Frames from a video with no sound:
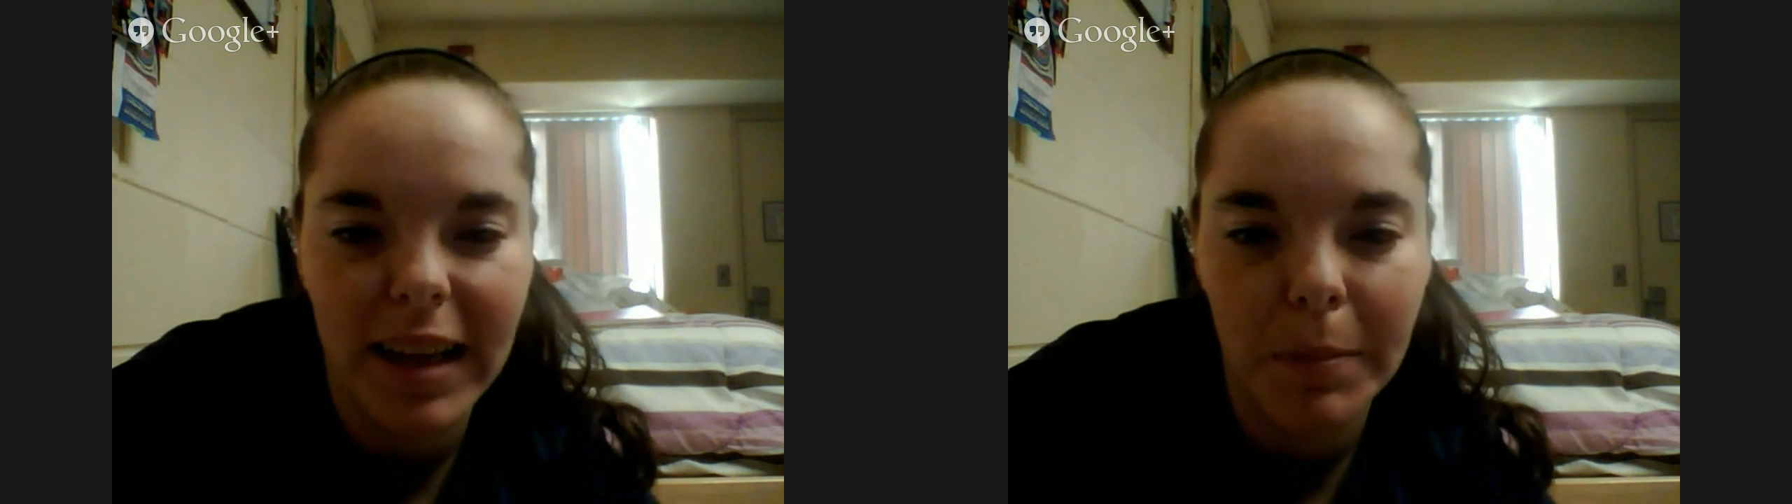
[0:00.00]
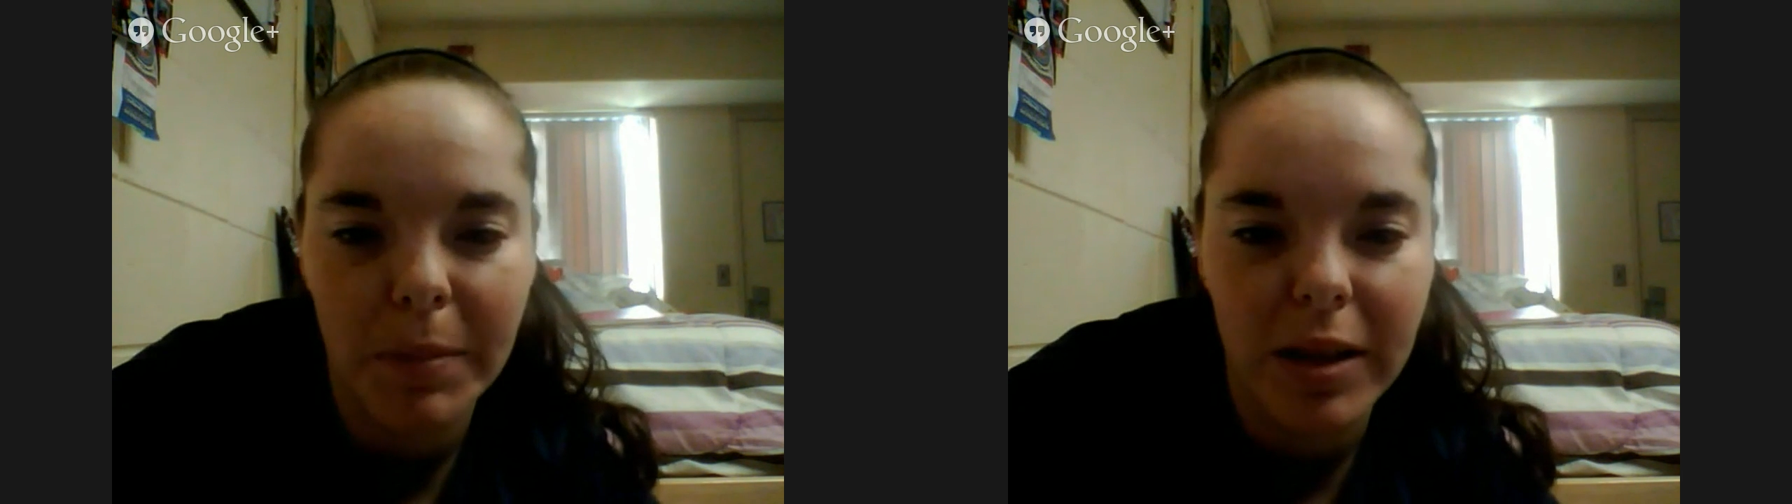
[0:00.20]

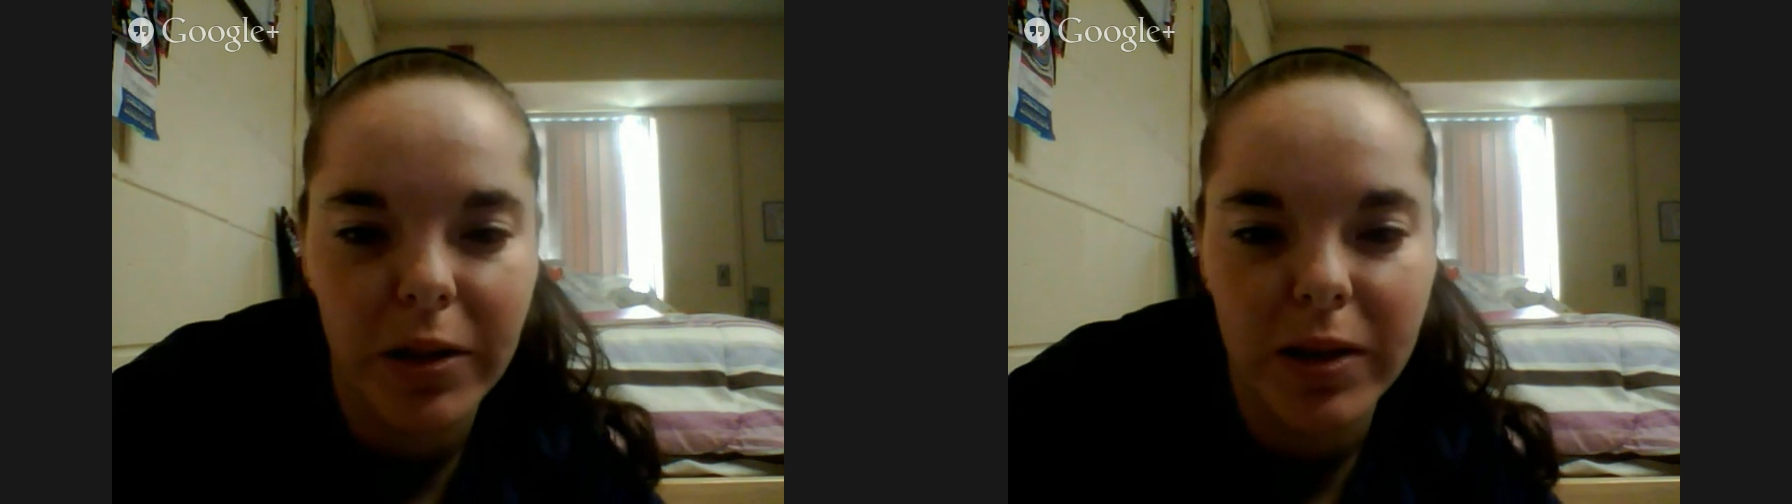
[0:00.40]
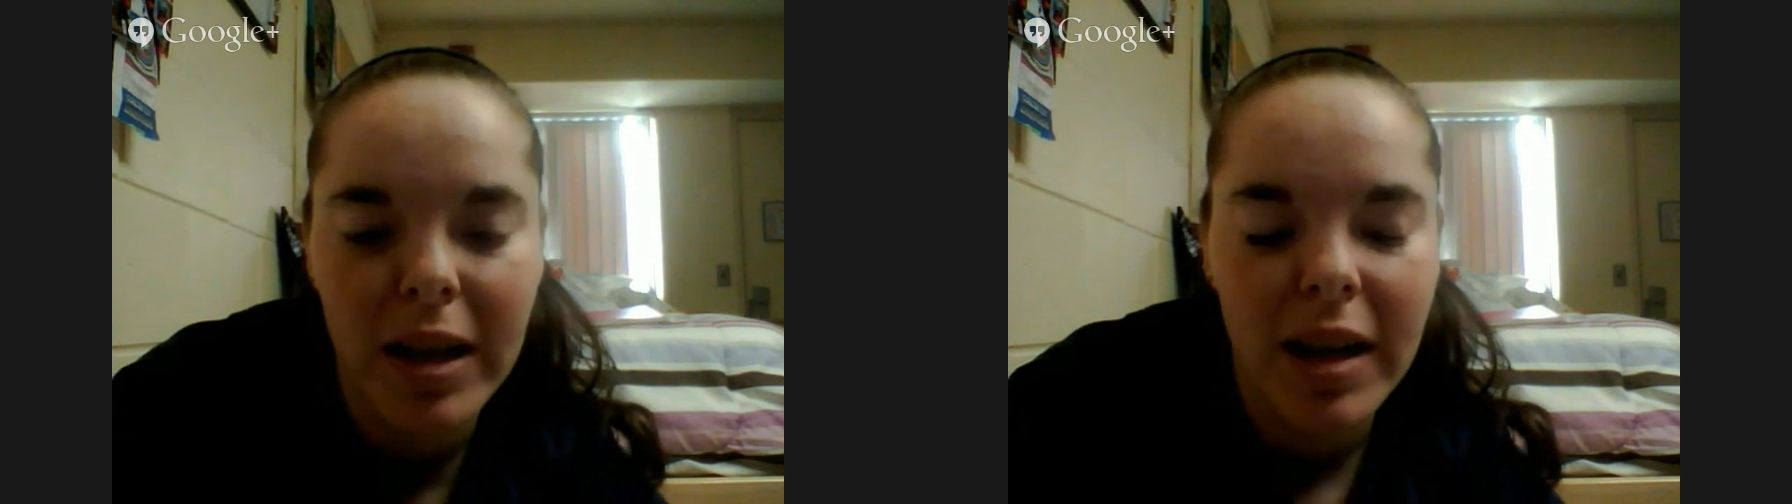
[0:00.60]

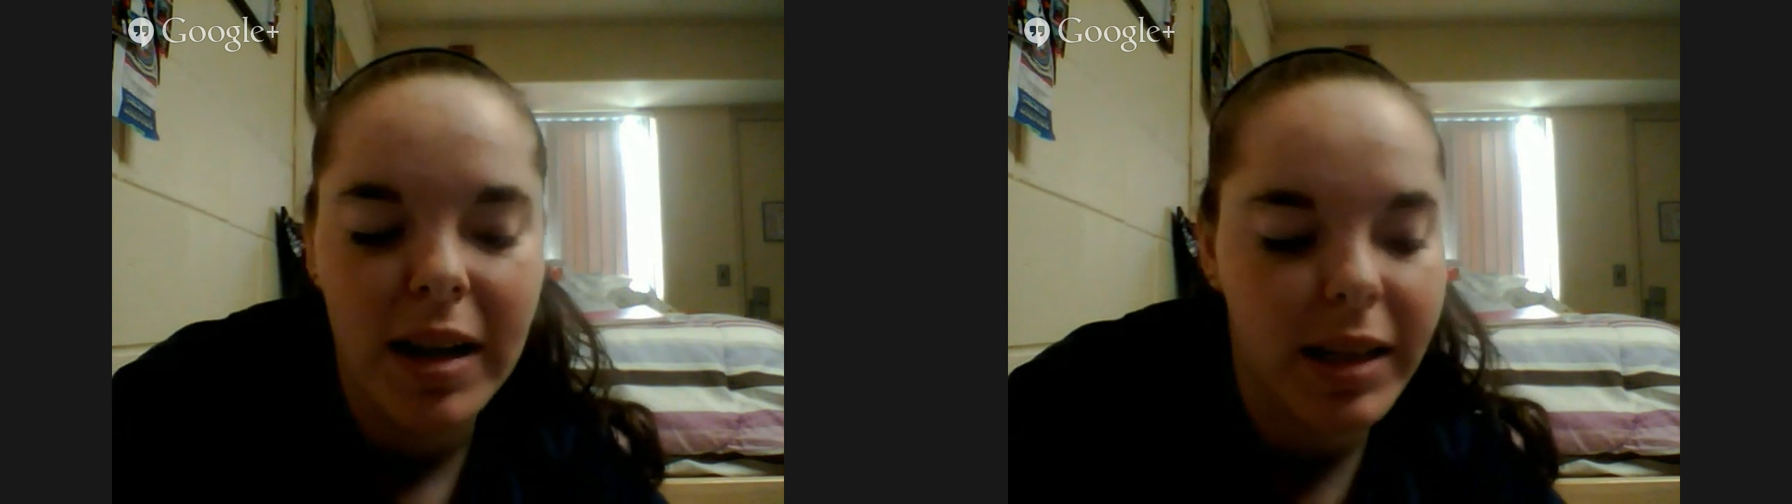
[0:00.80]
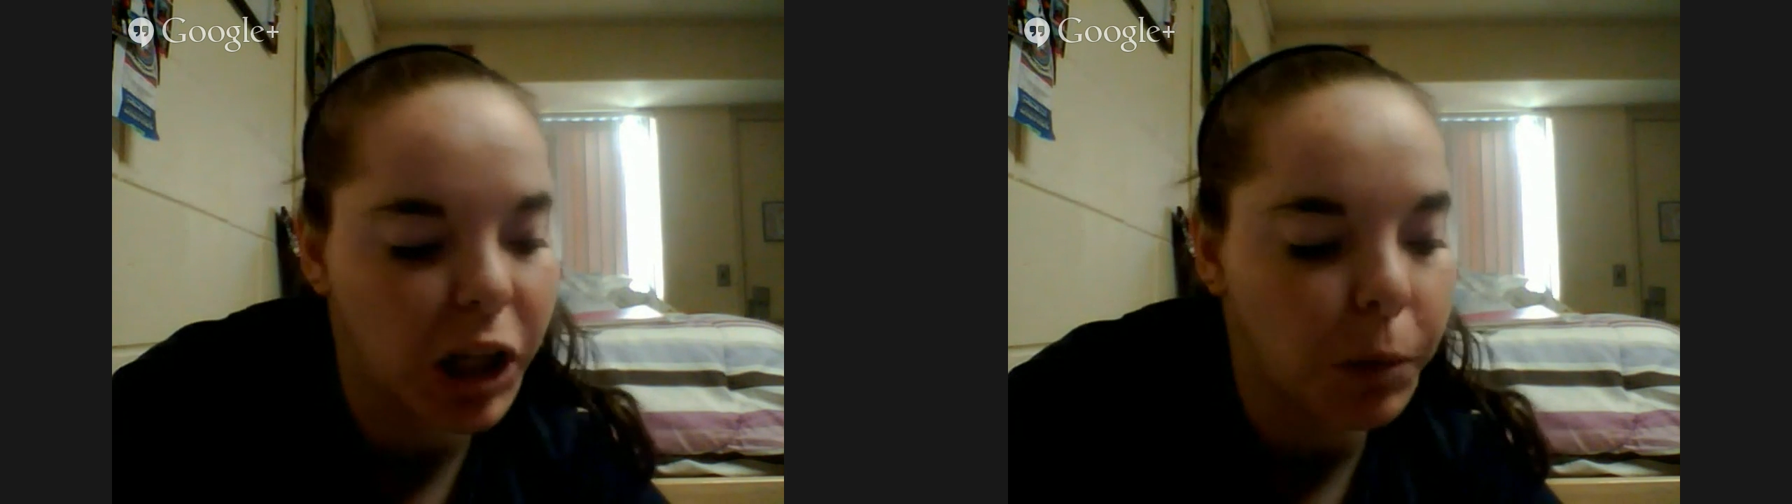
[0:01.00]
episodes
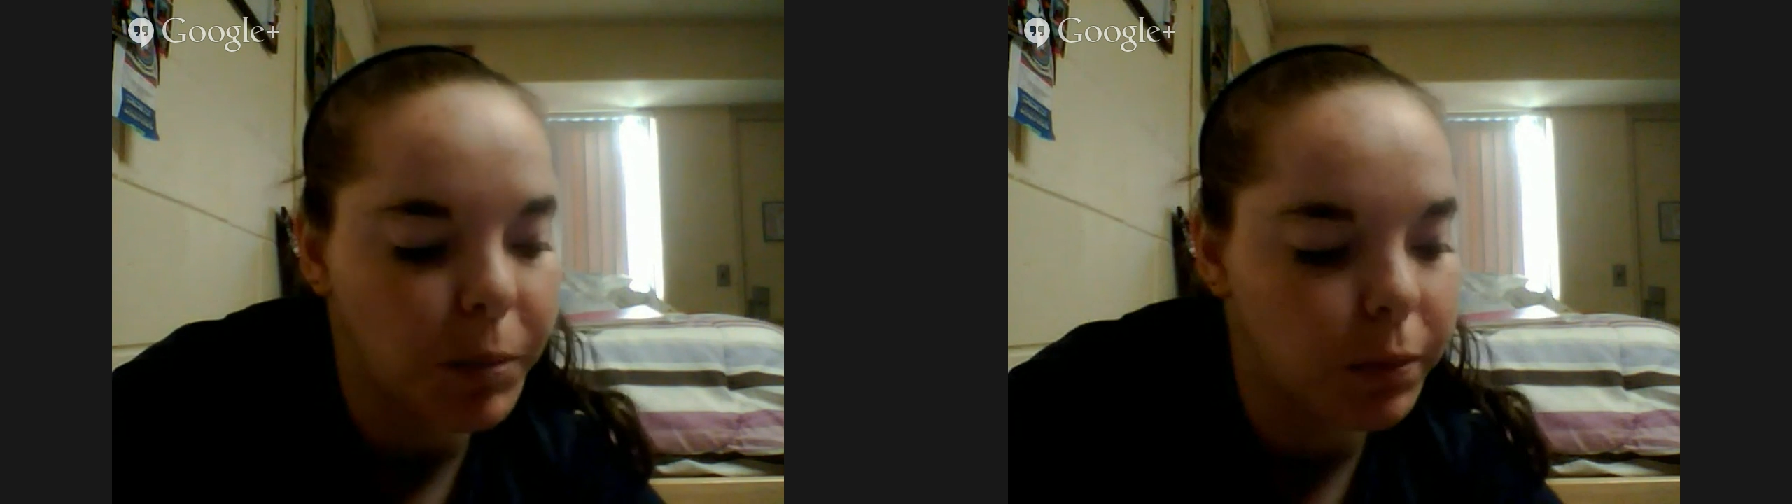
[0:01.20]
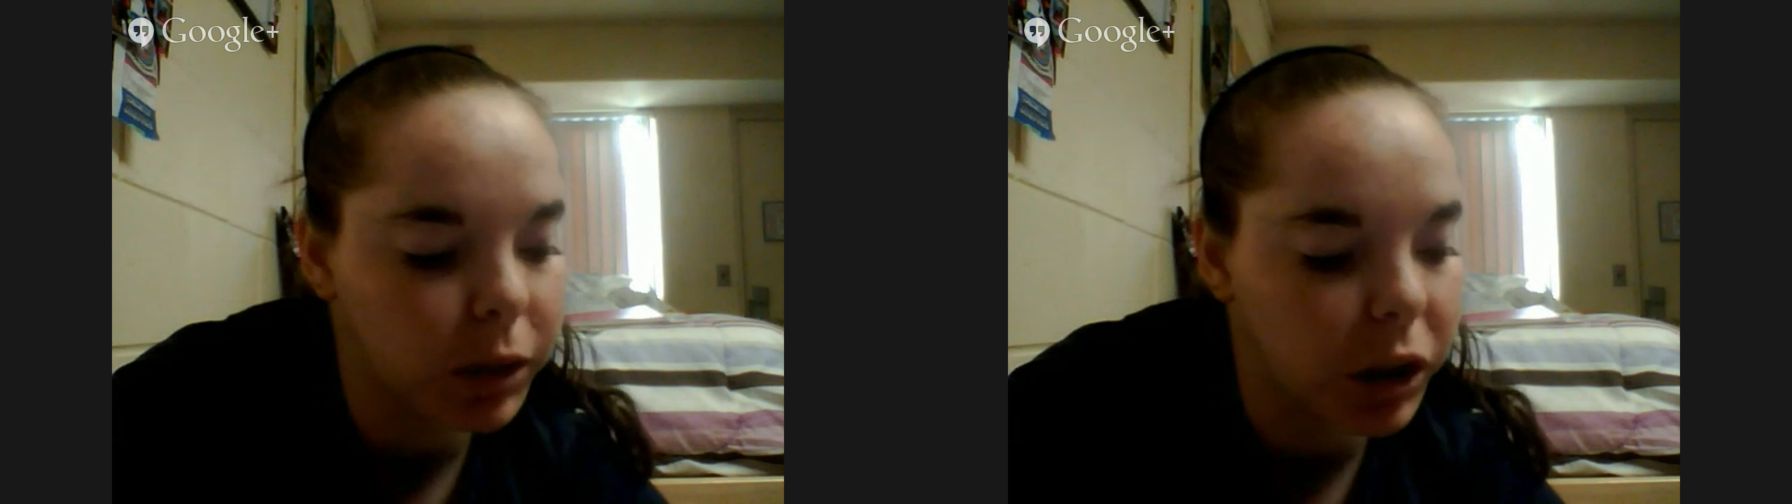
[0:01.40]
to help
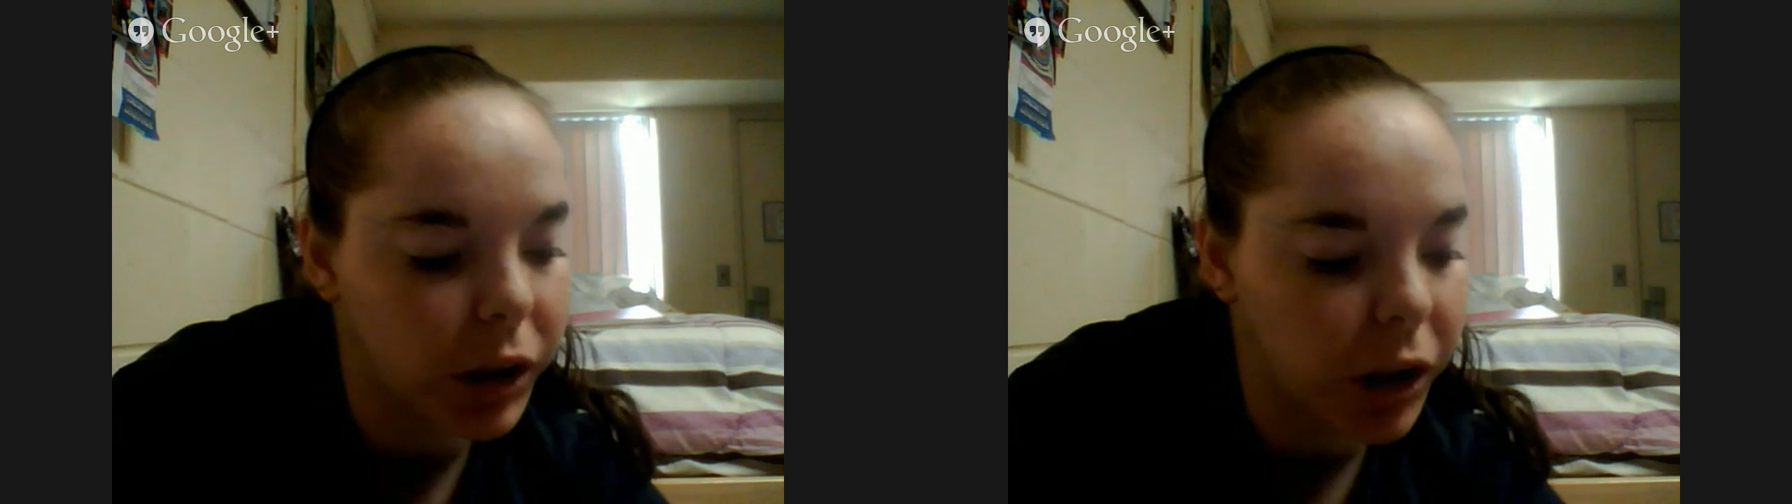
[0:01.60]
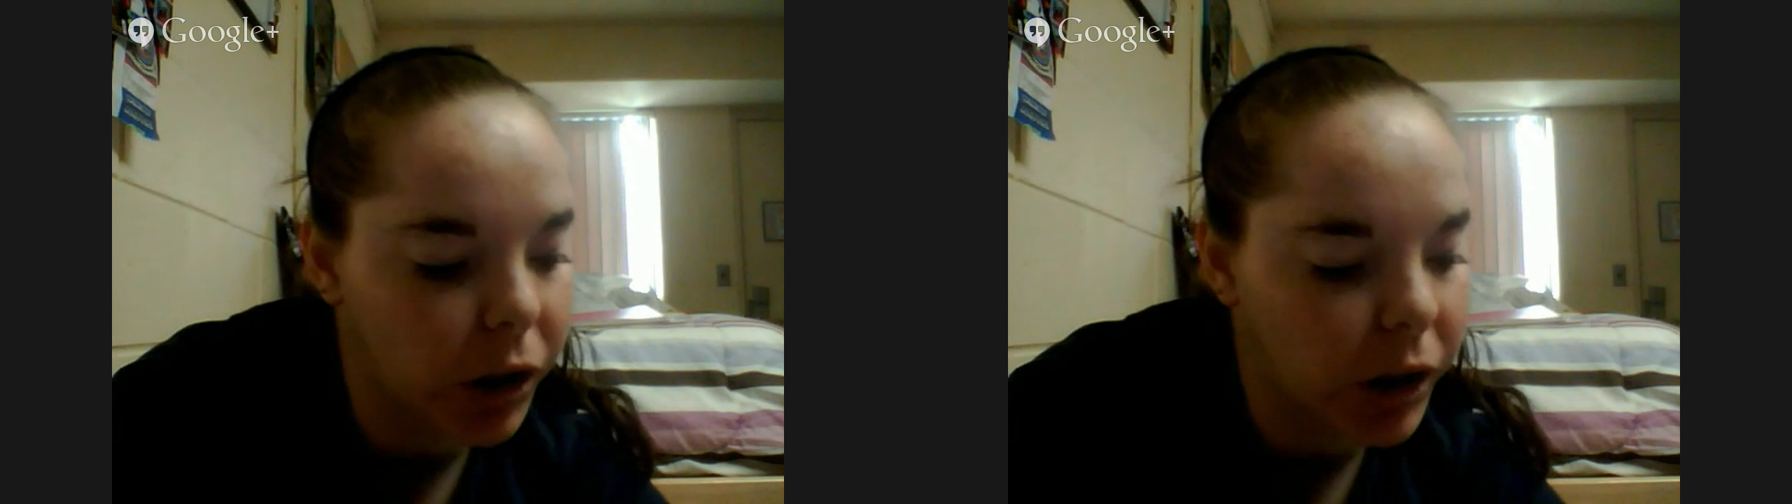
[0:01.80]
them
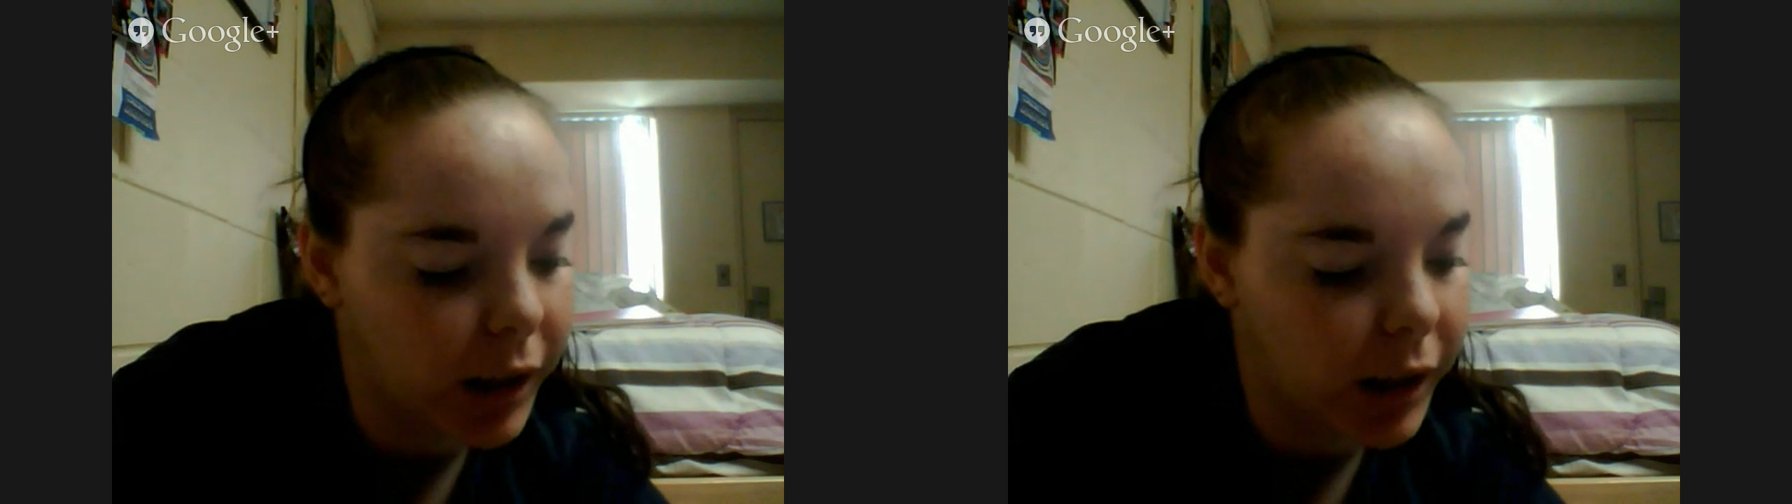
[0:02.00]
learn